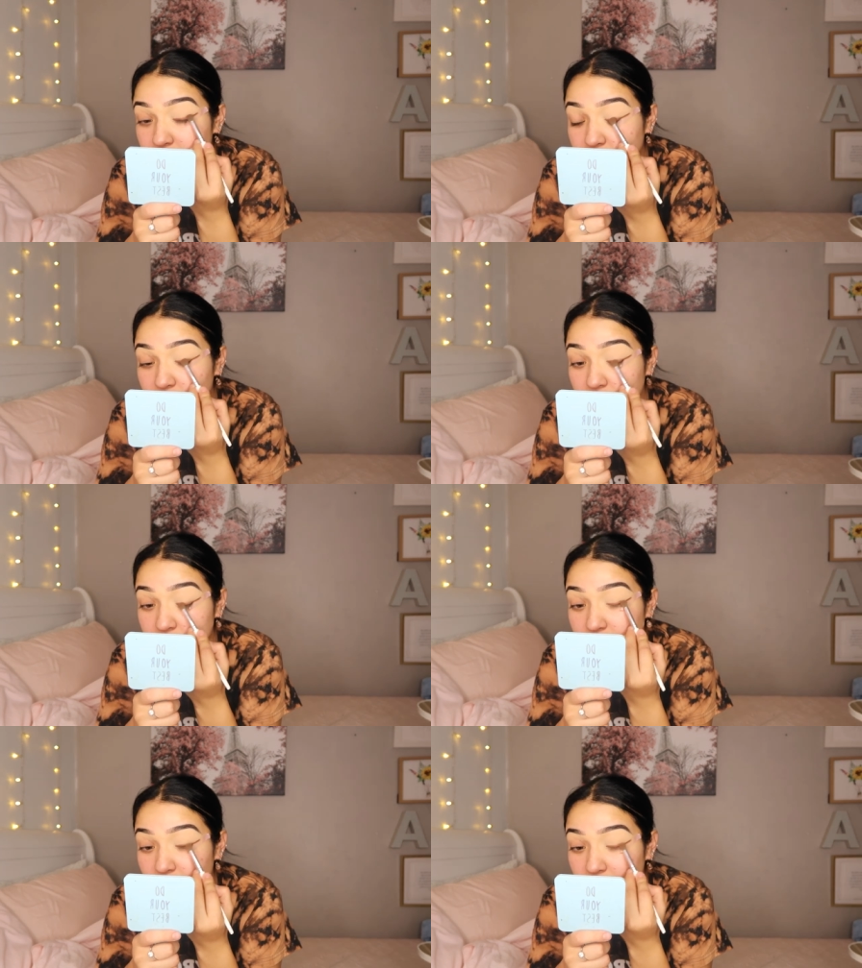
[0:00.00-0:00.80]

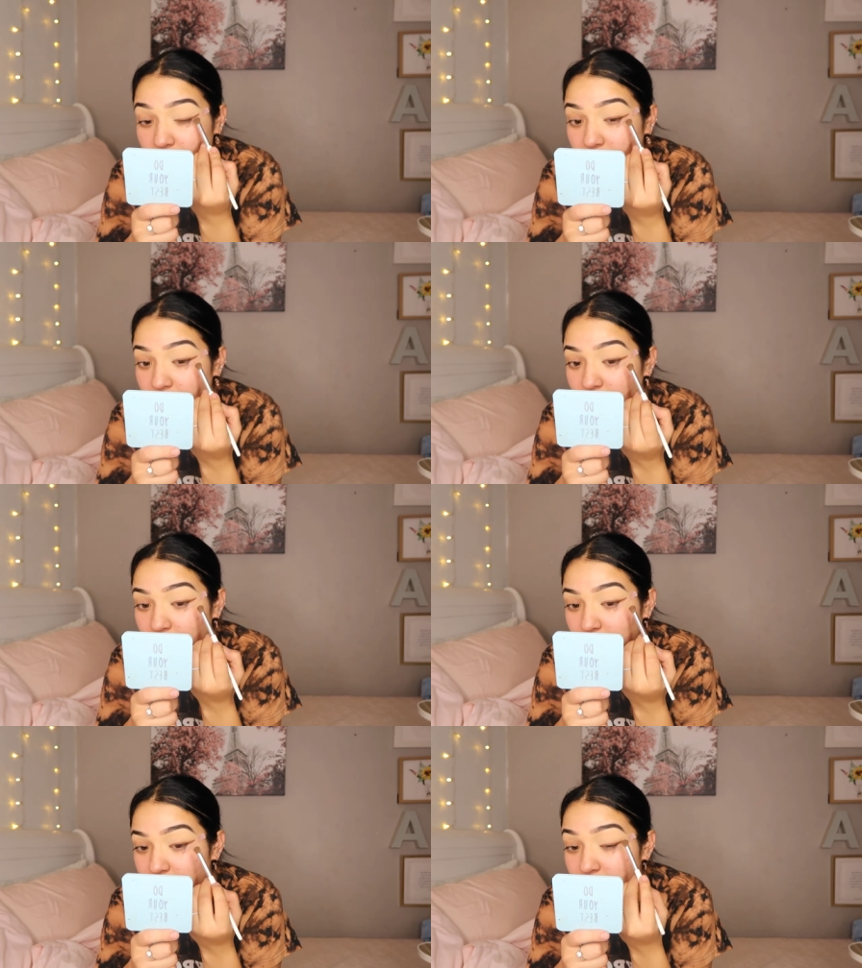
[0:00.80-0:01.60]
Please,
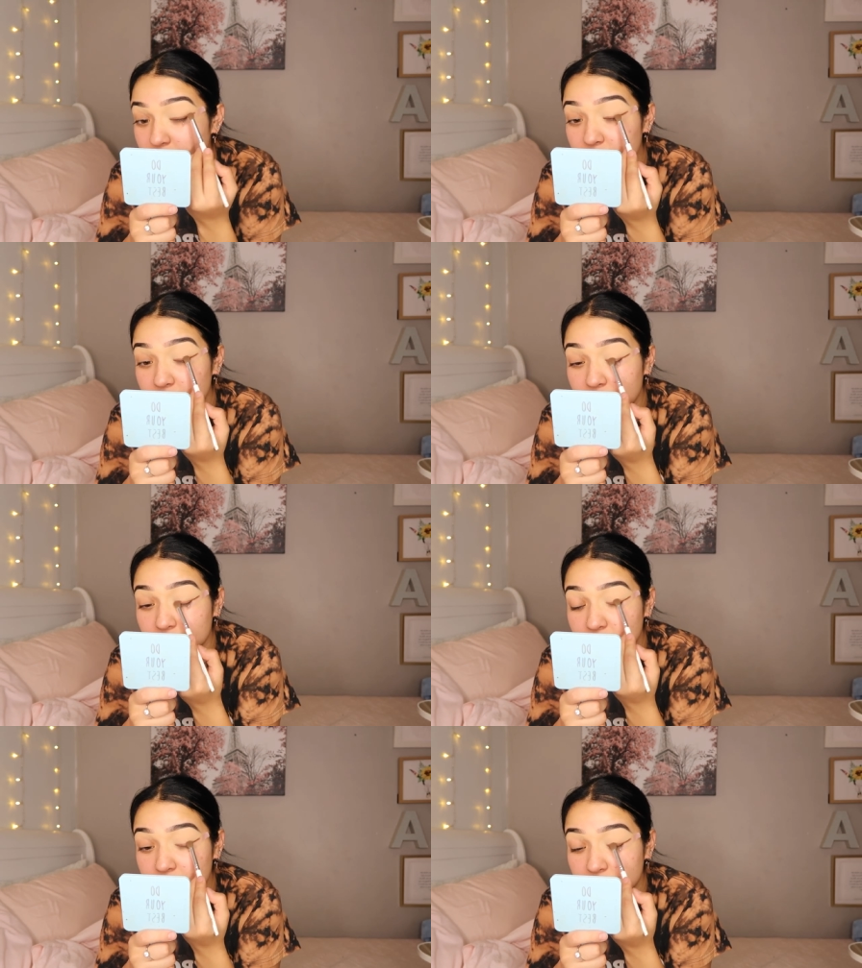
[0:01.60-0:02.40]
Please.
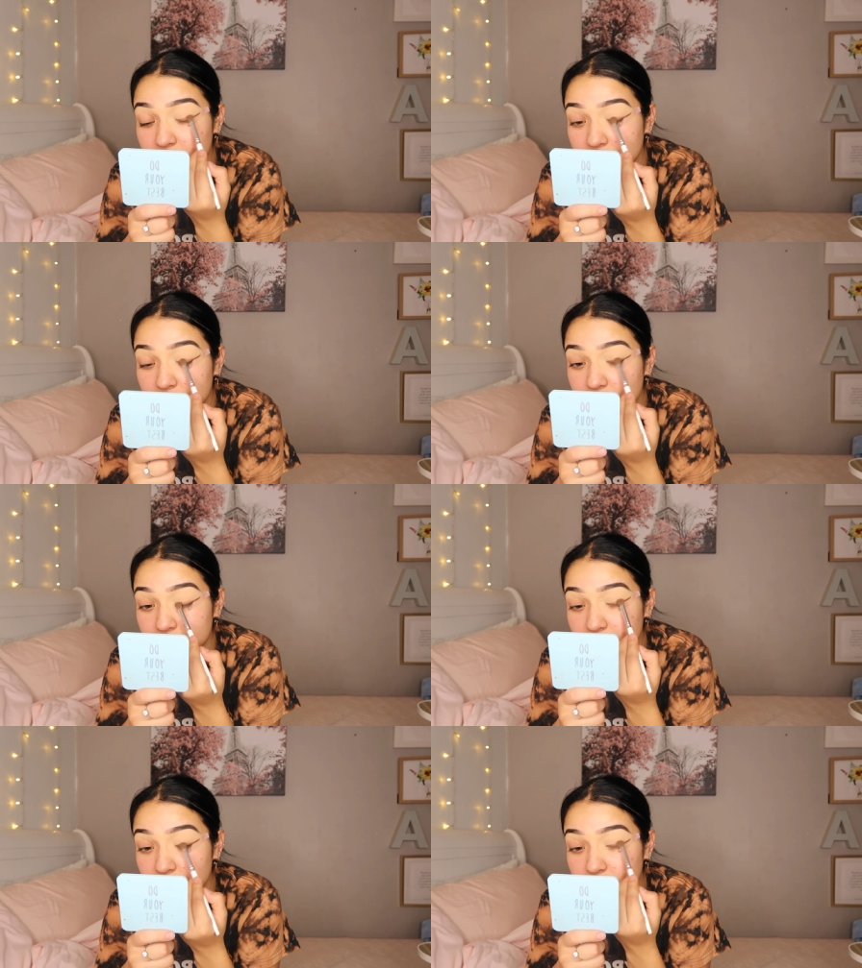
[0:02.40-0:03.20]

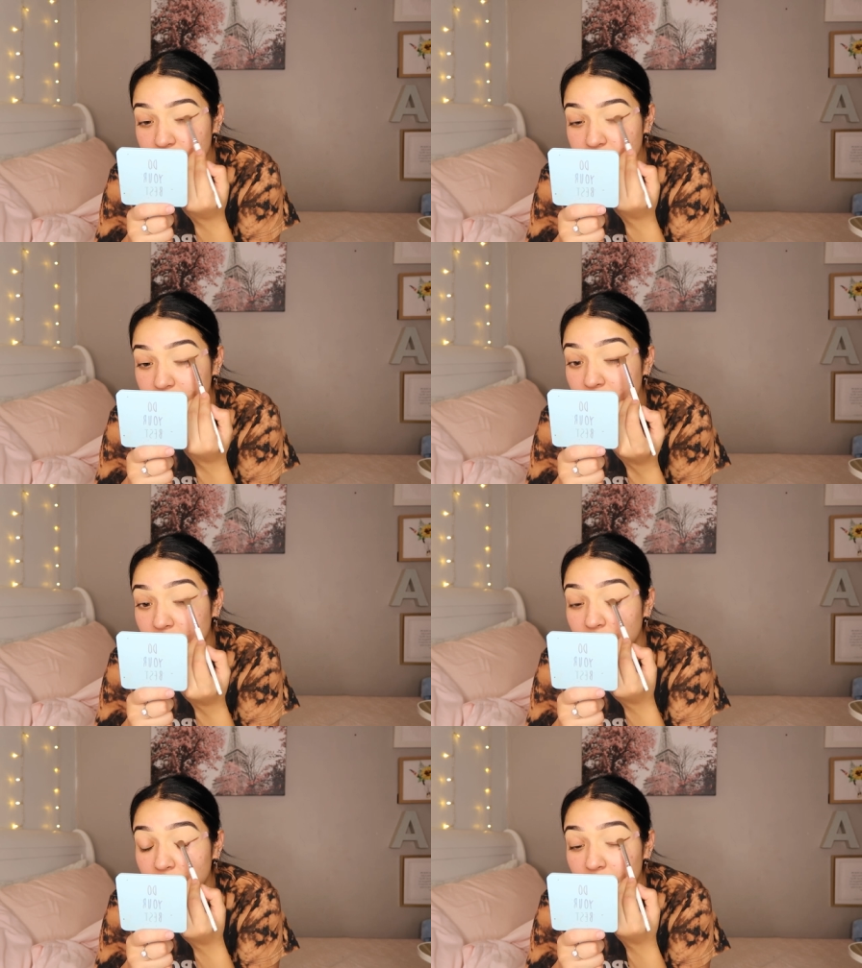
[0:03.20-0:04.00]
We're just
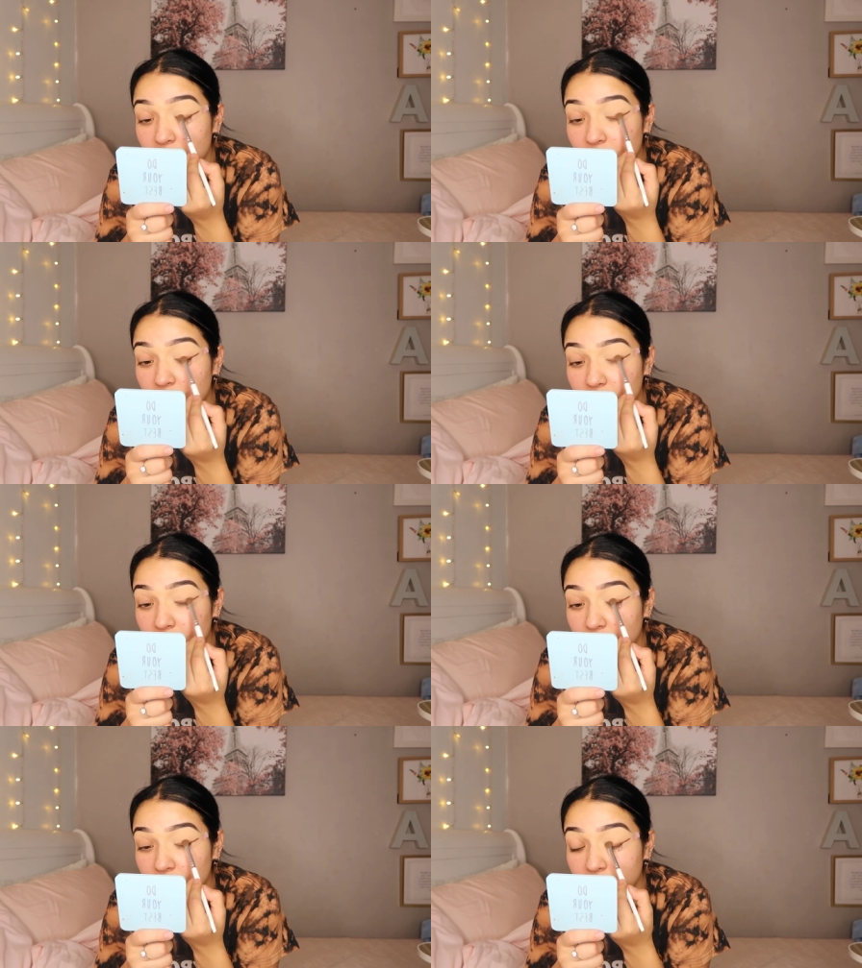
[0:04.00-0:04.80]
gonna blend
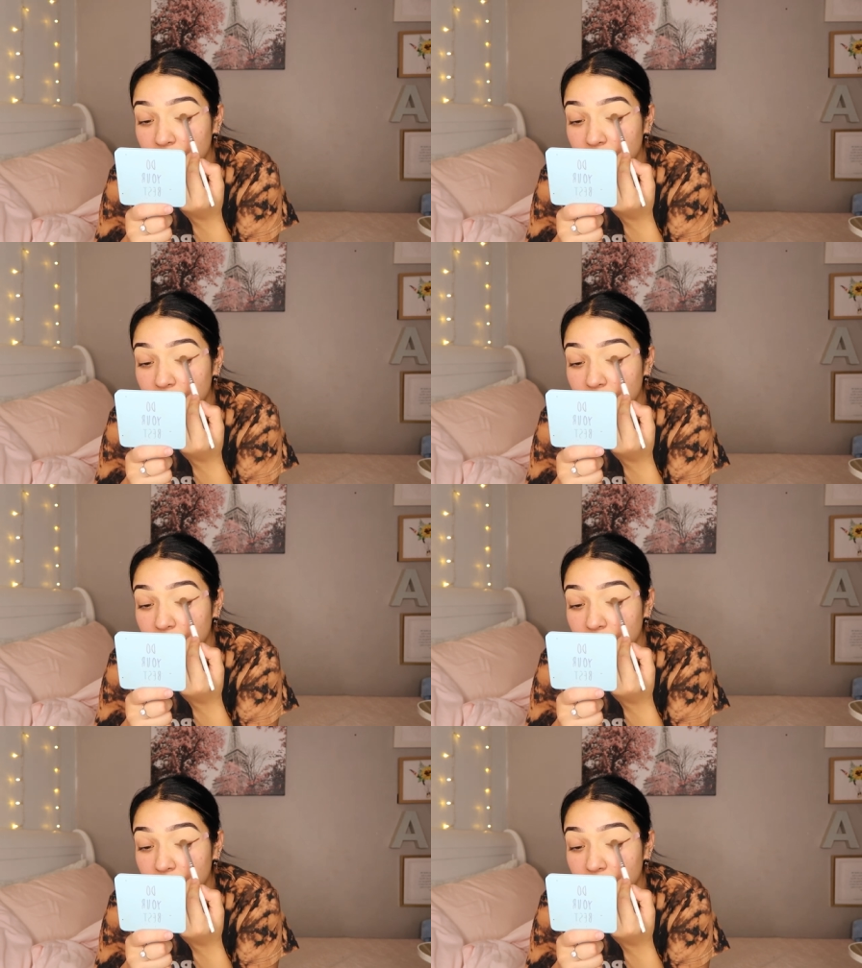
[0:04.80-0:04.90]
that.